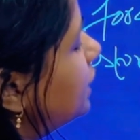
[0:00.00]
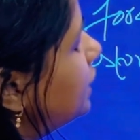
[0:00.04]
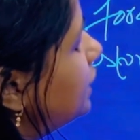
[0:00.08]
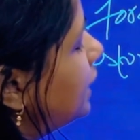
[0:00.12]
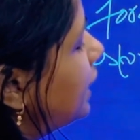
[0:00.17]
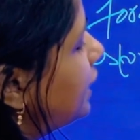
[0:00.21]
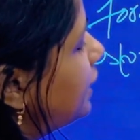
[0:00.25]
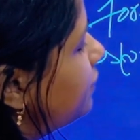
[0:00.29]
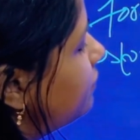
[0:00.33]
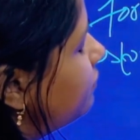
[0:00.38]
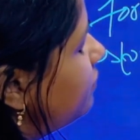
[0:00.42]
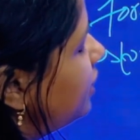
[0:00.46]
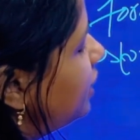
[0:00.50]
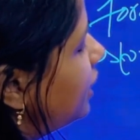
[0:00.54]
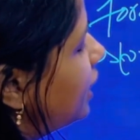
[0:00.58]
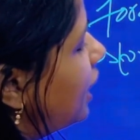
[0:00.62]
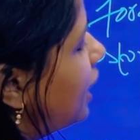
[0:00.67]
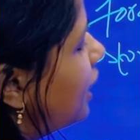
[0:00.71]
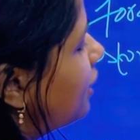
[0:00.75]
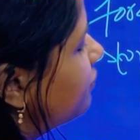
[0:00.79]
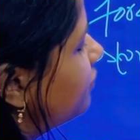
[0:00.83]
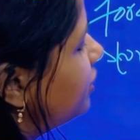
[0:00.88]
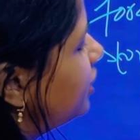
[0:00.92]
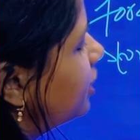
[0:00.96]
then we
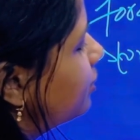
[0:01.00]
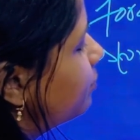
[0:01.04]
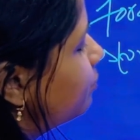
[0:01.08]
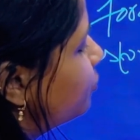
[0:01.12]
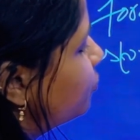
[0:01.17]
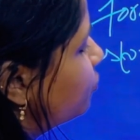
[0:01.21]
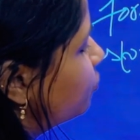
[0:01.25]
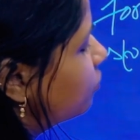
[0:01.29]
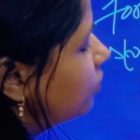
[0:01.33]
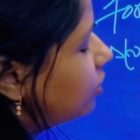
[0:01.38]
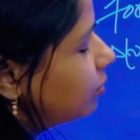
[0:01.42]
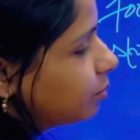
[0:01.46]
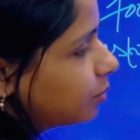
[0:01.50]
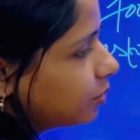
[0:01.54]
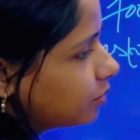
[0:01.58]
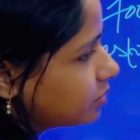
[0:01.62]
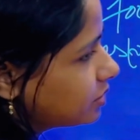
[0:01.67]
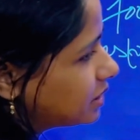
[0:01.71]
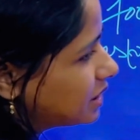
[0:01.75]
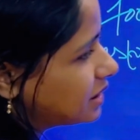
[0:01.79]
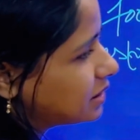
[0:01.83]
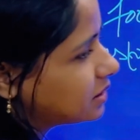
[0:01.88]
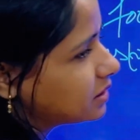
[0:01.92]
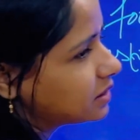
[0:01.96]
have the approval
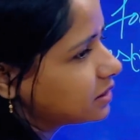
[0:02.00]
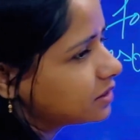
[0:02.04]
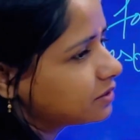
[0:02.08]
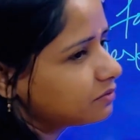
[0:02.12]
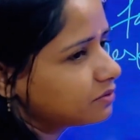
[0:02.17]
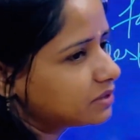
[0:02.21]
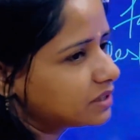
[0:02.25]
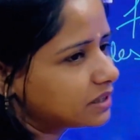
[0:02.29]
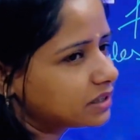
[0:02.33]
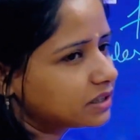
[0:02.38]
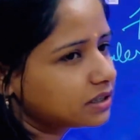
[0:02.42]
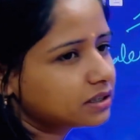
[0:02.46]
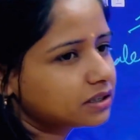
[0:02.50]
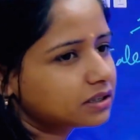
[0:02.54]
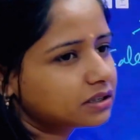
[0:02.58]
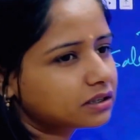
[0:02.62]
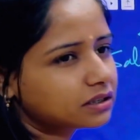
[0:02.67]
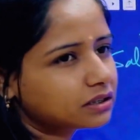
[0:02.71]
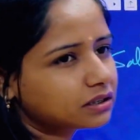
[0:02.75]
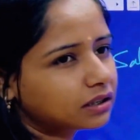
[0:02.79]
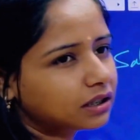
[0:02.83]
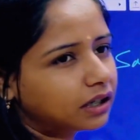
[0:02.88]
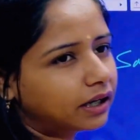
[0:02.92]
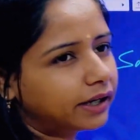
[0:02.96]
processes, which
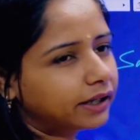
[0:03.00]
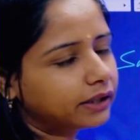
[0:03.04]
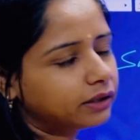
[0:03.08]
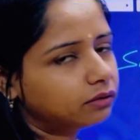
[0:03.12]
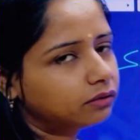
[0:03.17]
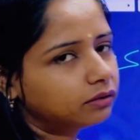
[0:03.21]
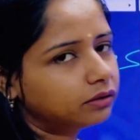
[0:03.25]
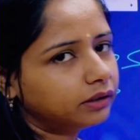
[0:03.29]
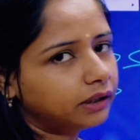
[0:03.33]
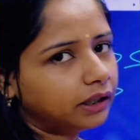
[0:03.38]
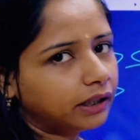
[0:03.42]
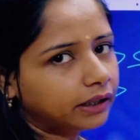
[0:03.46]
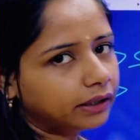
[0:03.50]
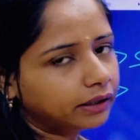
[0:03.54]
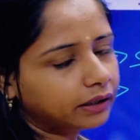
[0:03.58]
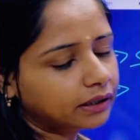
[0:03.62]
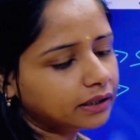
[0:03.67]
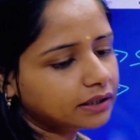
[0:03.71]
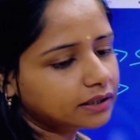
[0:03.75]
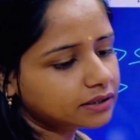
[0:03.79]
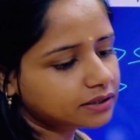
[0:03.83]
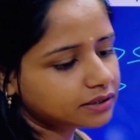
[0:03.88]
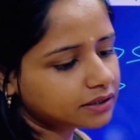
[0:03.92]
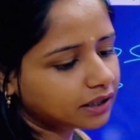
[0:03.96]
is I don't think
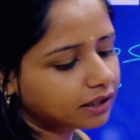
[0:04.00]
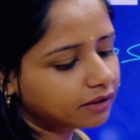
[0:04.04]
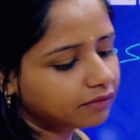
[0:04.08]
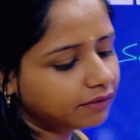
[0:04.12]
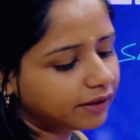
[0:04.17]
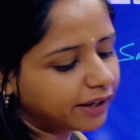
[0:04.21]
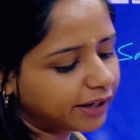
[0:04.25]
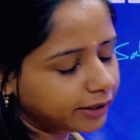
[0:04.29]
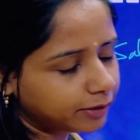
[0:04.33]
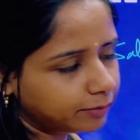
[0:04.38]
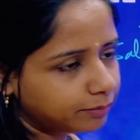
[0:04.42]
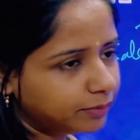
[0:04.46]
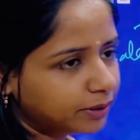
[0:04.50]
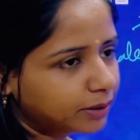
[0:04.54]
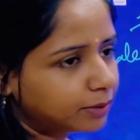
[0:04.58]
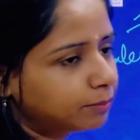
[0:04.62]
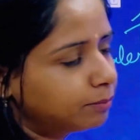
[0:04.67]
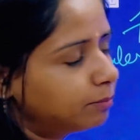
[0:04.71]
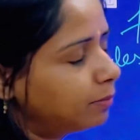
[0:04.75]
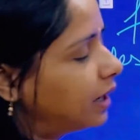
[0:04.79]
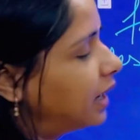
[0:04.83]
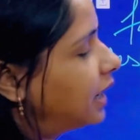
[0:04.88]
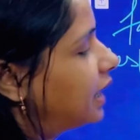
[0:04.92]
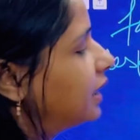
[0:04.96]
is a very big
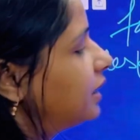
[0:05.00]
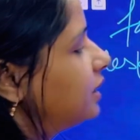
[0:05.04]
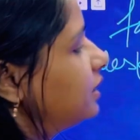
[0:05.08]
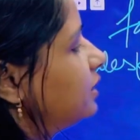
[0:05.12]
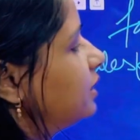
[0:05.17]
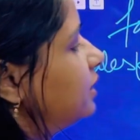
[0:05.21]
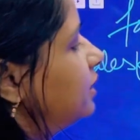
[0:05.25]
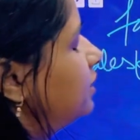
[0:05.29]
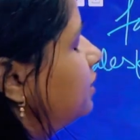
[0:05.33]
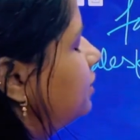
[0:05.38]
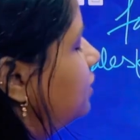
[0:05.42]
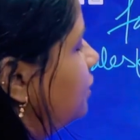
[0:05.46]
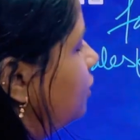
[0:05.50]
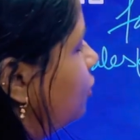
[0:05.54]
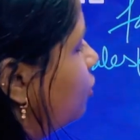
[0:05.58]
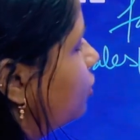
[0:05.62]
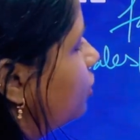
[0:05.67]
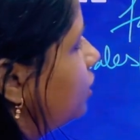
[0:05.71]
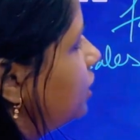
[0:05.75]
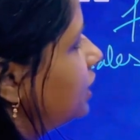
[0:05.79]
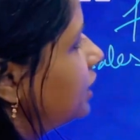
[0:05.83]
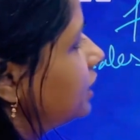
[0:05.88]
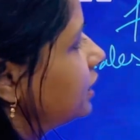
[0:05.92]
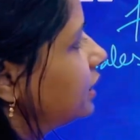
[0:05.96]
part.
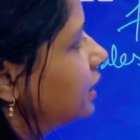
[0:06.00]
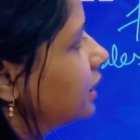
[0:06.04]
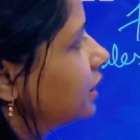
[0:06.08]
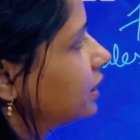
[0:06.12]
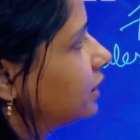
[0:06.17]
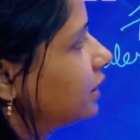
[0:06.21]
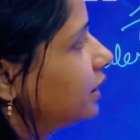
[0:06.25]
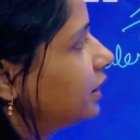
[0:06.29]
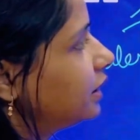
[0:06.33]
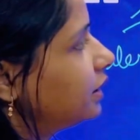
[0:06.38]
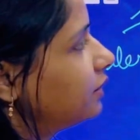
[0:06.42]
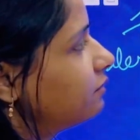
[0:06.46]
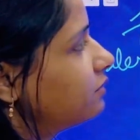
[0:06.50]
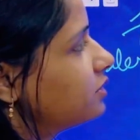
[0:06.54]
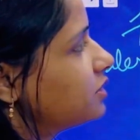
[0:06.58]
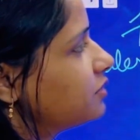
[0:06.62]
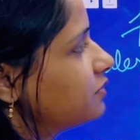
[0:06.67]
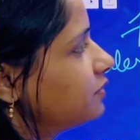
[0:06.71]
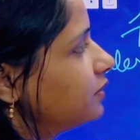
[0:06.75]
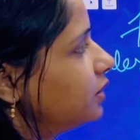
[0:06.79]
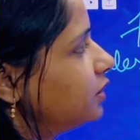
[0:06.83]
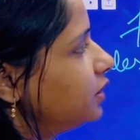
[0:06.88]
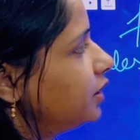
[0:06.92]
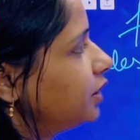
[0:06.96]
Only the thing which
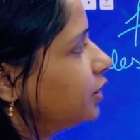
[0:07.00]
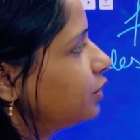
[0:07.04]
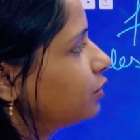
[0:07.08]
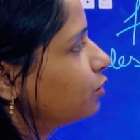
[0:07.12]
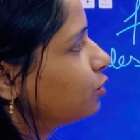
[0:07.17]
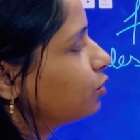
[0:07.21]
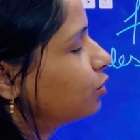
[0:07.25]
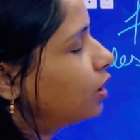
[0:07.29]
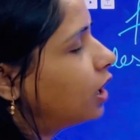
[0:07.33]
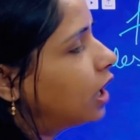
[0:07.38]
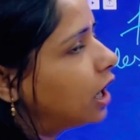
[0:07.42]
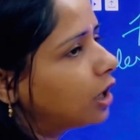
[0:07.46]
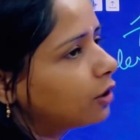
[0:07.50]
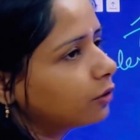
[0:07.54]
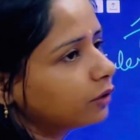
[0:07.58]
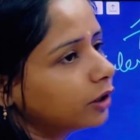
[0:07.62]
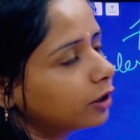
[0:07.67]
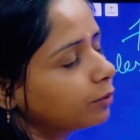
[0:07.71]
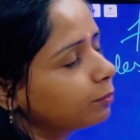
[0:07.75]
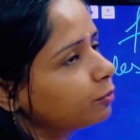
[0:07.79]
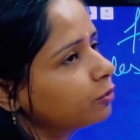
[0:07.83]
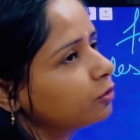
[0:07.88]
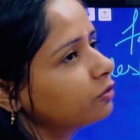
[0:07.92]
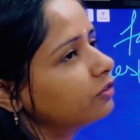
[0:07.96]
we need to know how the
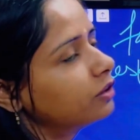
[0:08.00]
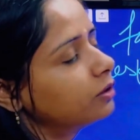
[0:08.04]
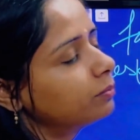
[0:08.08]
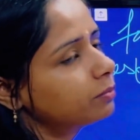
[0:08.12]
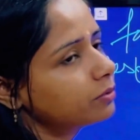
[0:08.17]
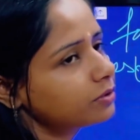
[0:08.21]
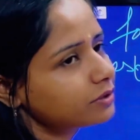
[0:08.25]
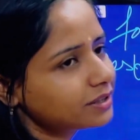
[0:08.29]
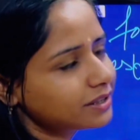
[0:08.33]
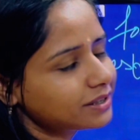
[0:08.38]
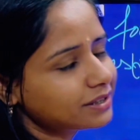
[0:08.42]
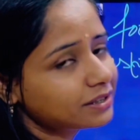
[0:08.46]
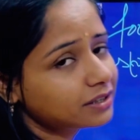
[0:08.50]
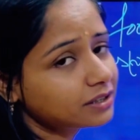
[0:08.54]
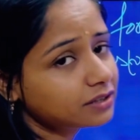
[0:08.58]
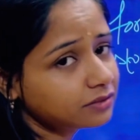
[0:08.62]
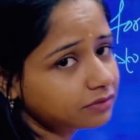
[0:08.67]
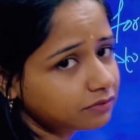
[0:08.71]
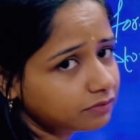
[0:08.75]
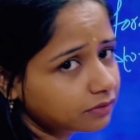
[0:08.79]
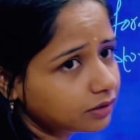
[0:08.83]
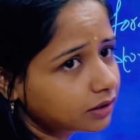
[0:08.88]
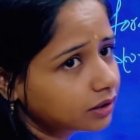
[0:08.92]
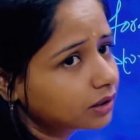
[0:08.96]
approval processes
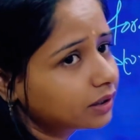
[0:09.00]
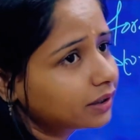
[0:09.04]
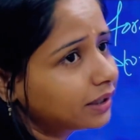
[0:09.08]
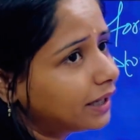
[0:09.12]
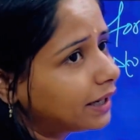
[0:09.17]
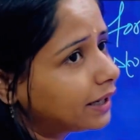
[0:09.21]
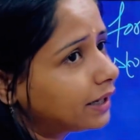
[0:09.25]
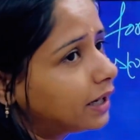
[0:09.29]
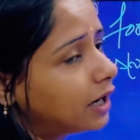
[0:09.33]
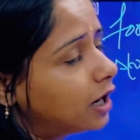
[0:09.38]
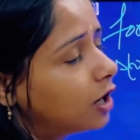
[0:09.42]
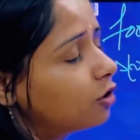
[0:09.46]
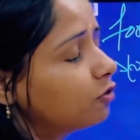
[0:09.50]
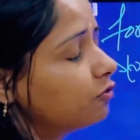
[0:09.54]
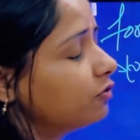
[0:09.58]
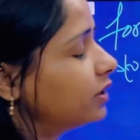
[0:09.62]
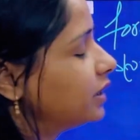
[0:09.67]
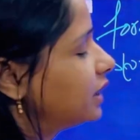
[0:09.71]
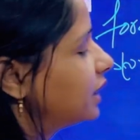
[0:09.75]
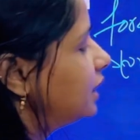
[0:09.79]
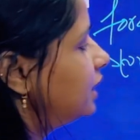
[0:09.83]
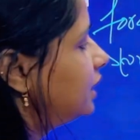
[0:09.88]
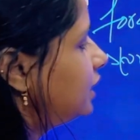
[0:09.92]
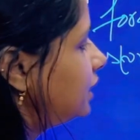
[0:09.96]
work and how we
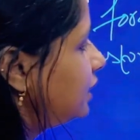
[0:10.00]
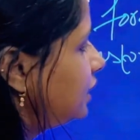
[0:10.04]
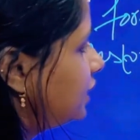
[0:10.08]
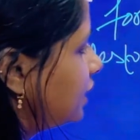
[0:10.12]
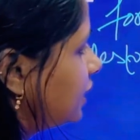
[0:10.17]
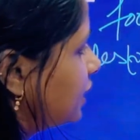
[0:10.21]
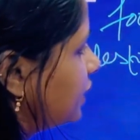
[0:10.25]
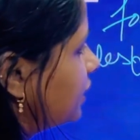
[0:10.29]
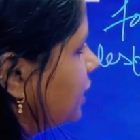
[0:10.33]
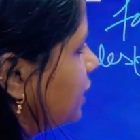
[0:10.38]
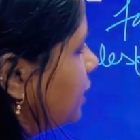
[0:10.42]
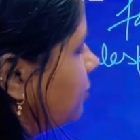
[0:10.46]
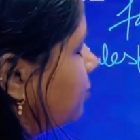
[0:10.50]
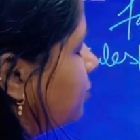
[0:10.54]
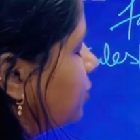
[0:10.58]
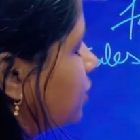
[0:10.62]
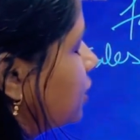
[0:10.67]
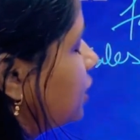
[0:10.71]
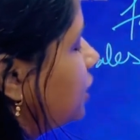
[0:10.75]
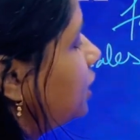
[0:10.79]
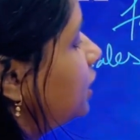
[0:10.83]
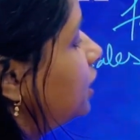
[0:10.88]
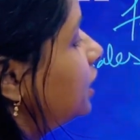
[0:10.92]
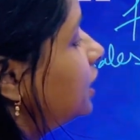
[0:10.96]
can create them.
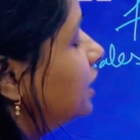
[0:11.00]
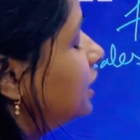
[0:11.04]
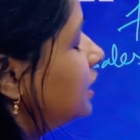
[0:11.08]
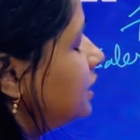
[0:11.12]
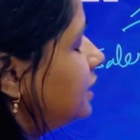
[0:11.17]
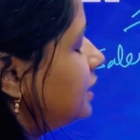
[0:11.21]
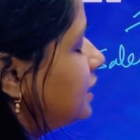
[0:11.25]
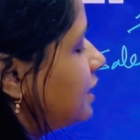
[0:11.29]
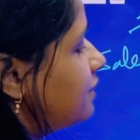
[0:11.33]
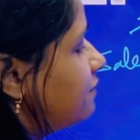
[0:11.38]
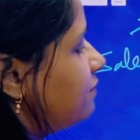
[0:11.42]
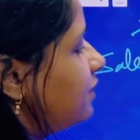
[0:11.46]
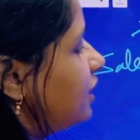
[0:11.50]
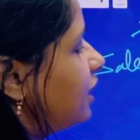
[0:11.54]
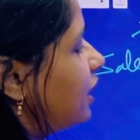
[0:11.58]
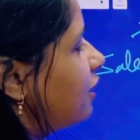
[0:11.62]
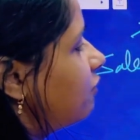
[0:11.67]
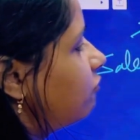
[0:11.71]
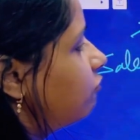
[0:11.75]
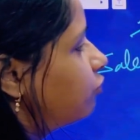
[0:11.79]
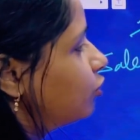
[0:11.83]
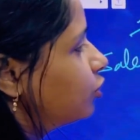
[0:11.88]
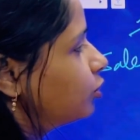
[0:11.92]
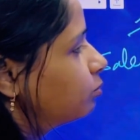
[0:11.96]
Okay, then we
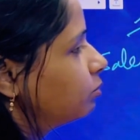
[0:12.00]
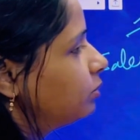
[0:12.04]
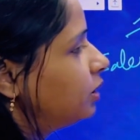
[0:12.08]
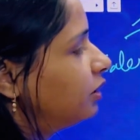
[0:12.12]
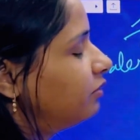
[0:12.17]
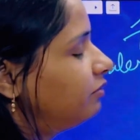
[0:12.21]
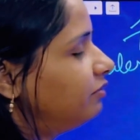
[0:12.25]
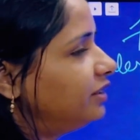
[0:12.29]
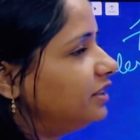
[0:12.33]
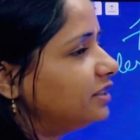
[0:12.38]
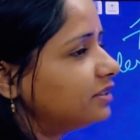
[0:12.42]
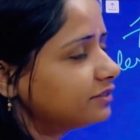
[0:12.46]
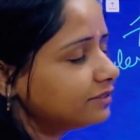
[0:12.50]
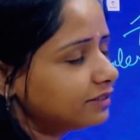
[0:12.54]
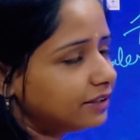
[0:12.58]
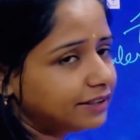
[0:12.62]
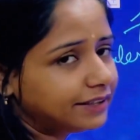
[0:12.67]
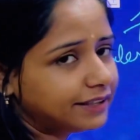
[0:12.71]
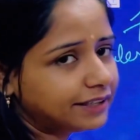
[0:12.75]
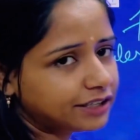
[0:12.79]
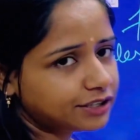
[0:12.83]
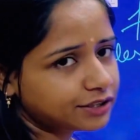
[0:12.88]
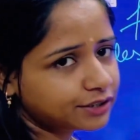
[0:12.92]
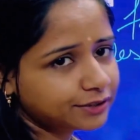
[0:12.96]
have formula fields,
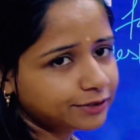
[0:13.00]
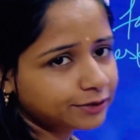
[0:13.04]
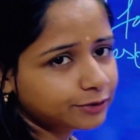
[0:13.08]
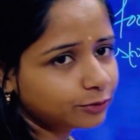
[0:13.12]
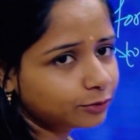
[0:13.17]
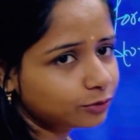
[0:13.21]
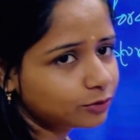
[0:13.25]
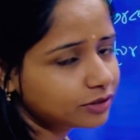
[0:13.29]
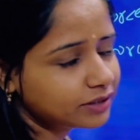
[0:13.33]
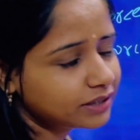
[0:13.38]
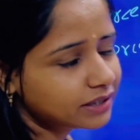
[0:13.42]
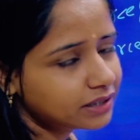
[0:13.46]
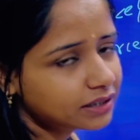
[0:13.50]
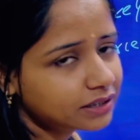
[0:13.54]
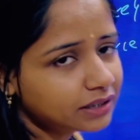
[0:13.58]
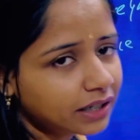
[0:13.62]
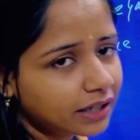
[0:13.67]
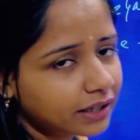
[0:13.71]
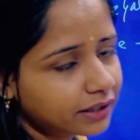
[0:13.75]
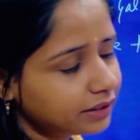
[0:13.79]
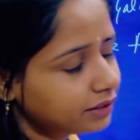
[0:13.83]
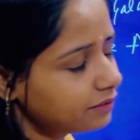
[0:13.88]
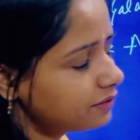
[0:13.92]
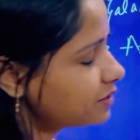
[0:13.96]
validation rules. These
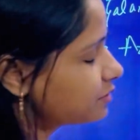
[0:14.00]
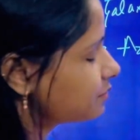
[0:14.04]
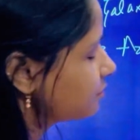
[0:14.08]
are the